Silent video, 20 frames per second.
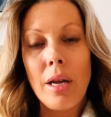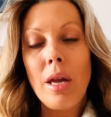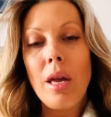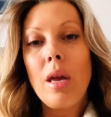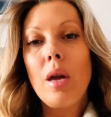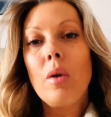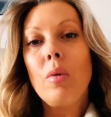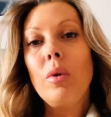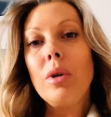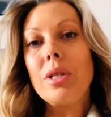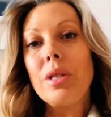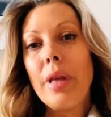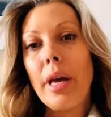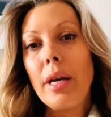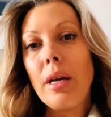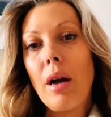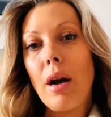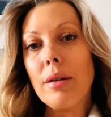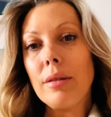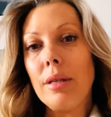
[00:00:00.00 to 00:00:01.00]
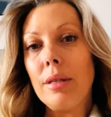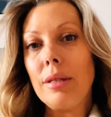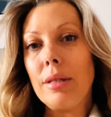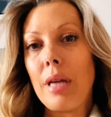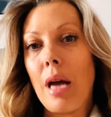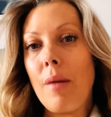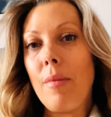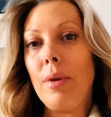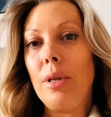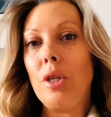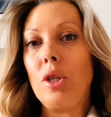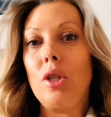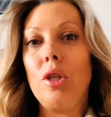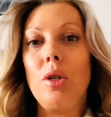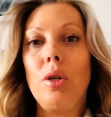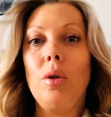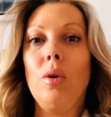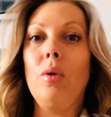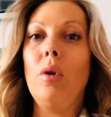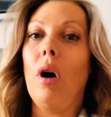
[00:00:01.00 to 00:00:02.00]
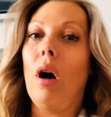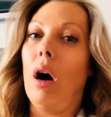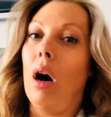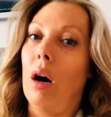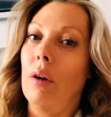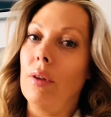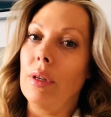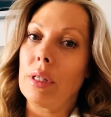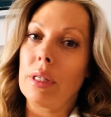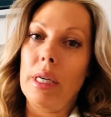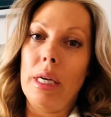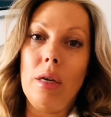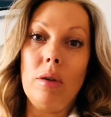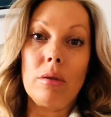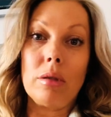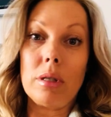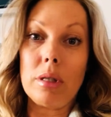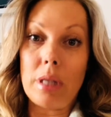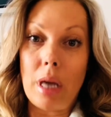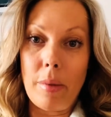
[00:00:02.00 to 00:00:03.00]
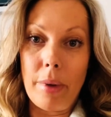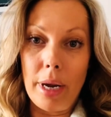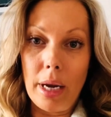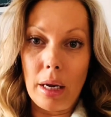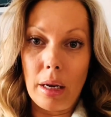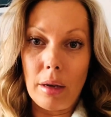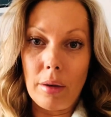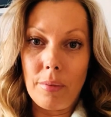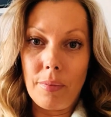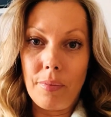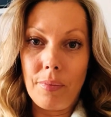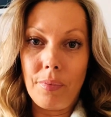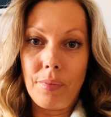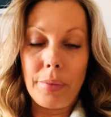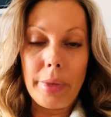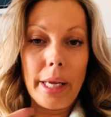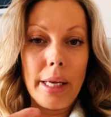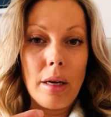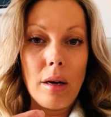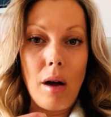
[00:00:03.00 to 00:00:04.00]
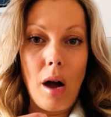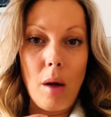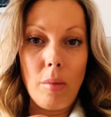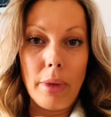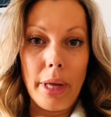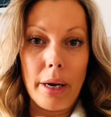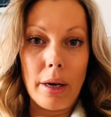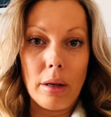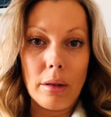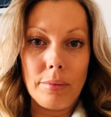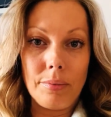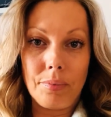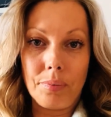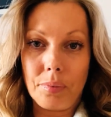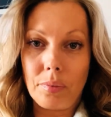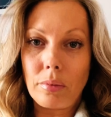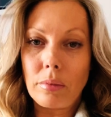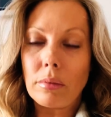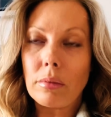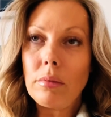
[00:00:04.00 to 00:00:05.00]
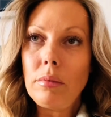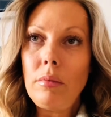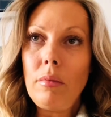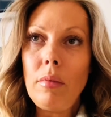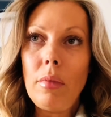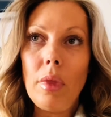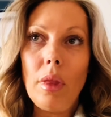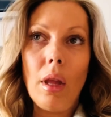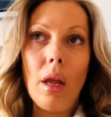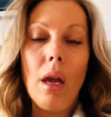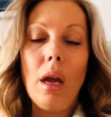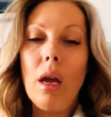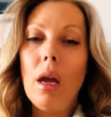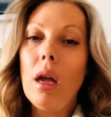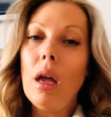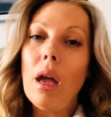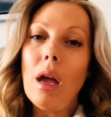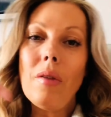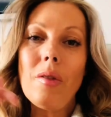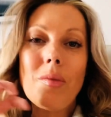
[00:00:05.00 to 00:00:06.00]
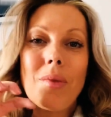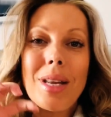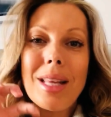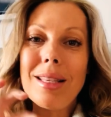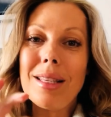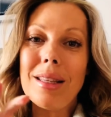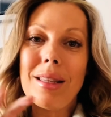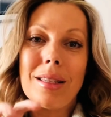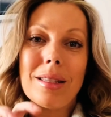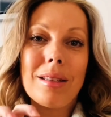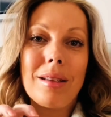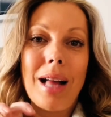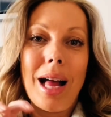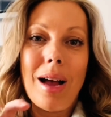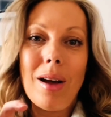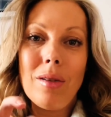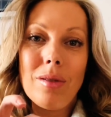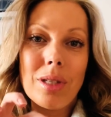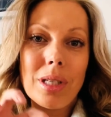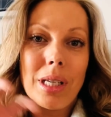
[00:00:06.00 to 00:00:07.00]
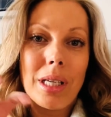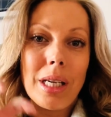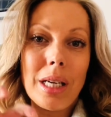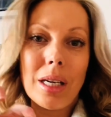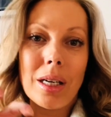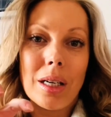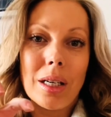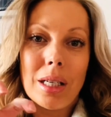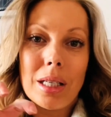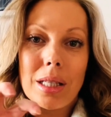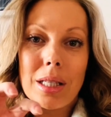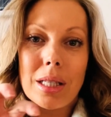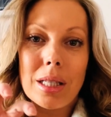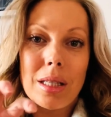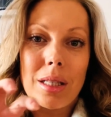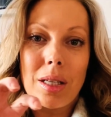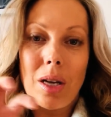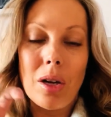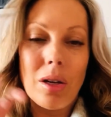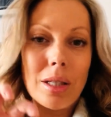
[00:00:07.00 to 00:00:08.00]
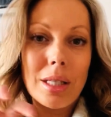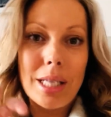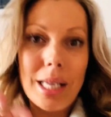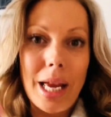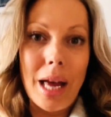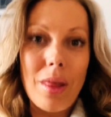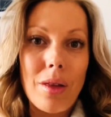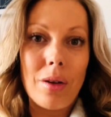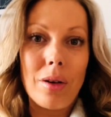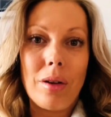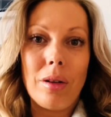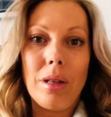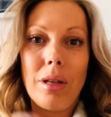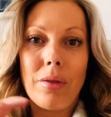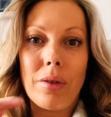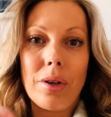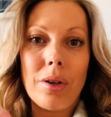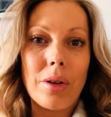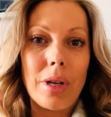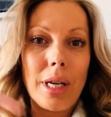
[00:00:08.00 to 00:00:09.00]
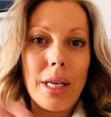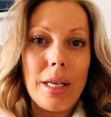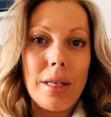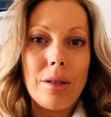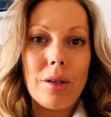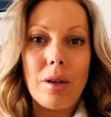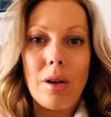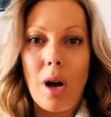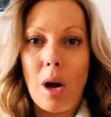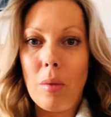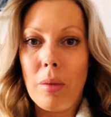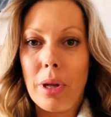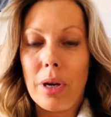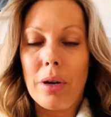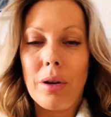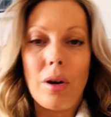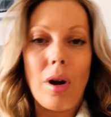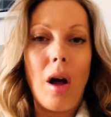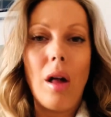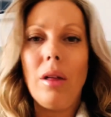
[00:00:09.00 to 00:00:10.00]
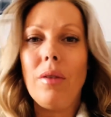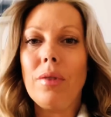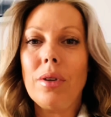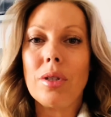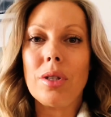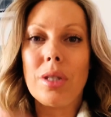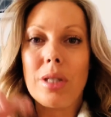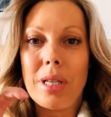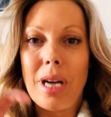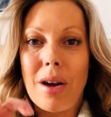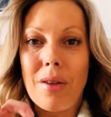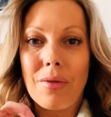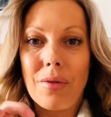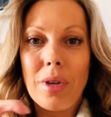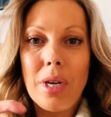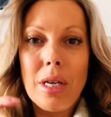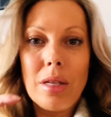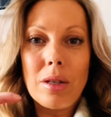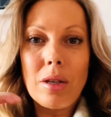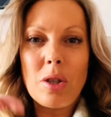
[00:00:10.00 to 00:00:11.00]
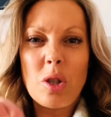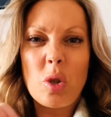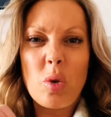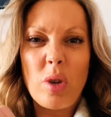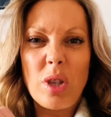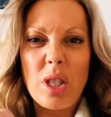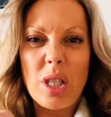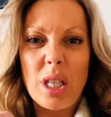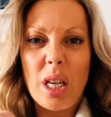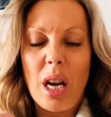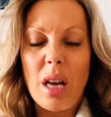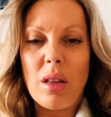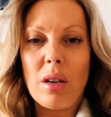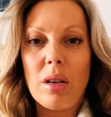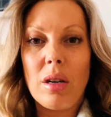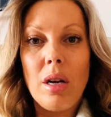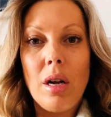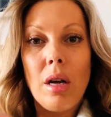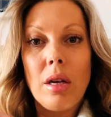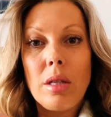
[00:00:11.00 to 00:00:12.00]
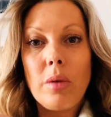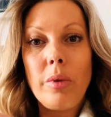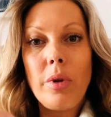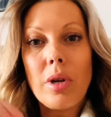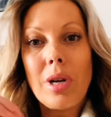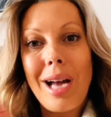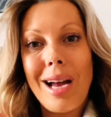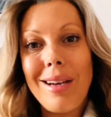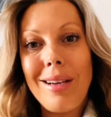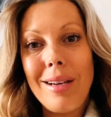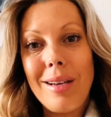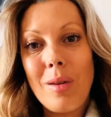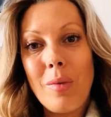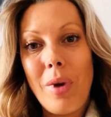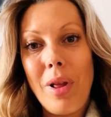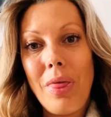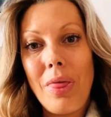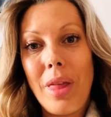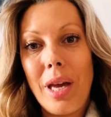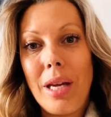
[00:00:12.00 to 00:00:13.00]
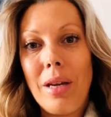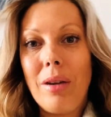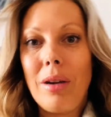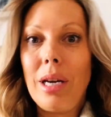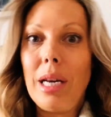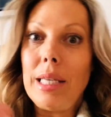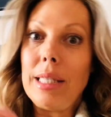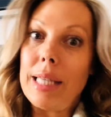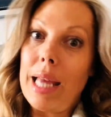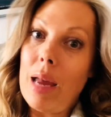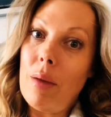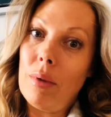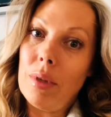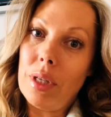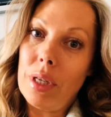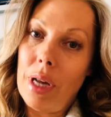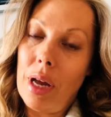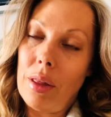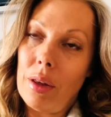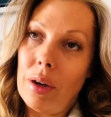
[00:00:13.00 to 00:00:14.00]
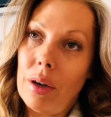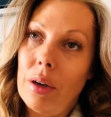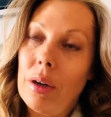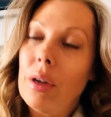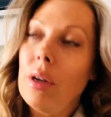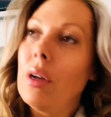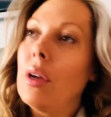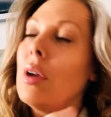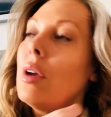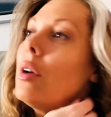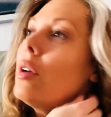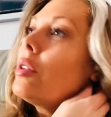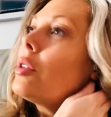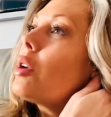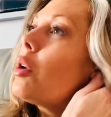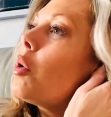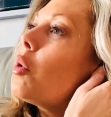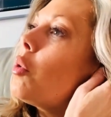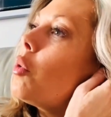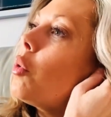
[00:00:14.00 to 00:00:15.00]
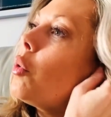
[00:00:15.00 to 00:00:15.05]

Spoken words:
which then causes damage to obviously your stomach and your gallbladder. Everybody's in this little housing here. It's all together, your liver, your kidneys, your gallbladder, all of your stuff. It's all squished together. So when you're cutting into one thing, you're going to damage another. So